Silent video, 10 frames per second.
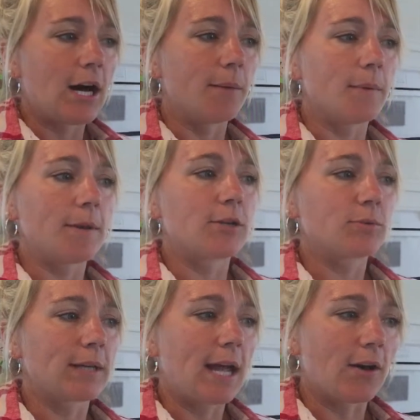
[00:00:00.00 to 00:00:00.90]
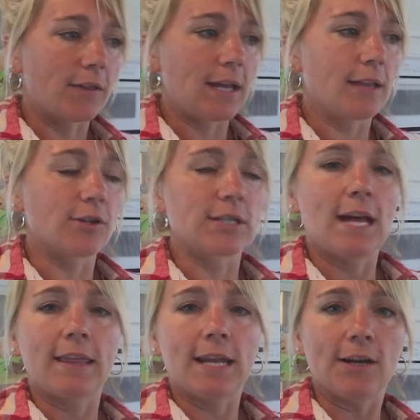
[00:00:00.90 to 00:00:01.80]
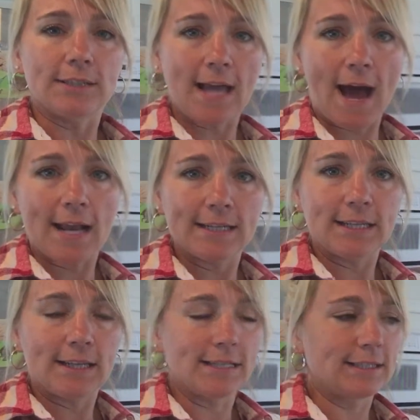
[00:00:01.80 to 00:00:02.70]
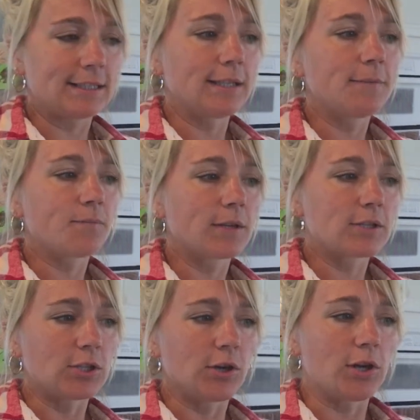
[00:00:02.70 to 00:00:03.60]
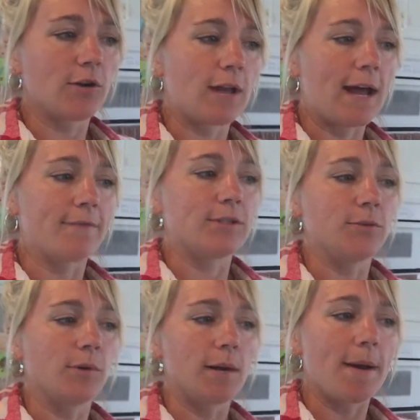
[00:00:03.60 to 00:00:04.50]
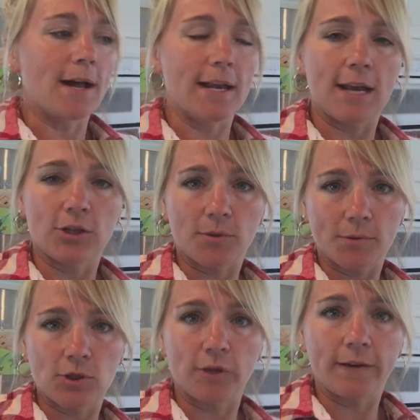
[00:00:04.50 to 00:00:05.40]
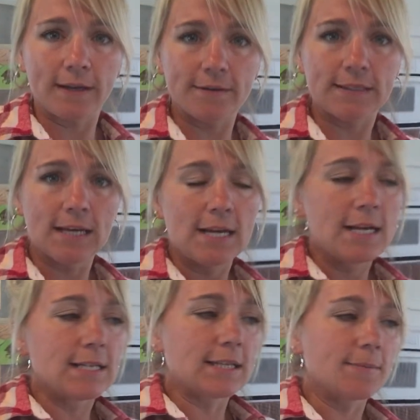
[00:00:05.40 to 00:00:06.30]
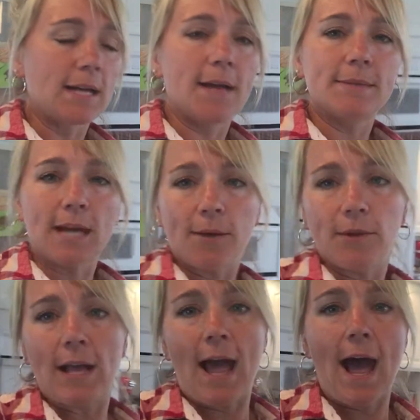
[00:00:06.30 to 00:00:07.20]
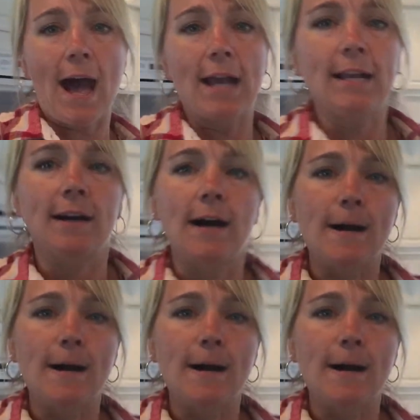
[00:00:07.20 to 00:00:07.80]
almond butter is really healthy. There's nothing else added to this, so you don't have to worry about any extra preservatives. Sometimes I will add,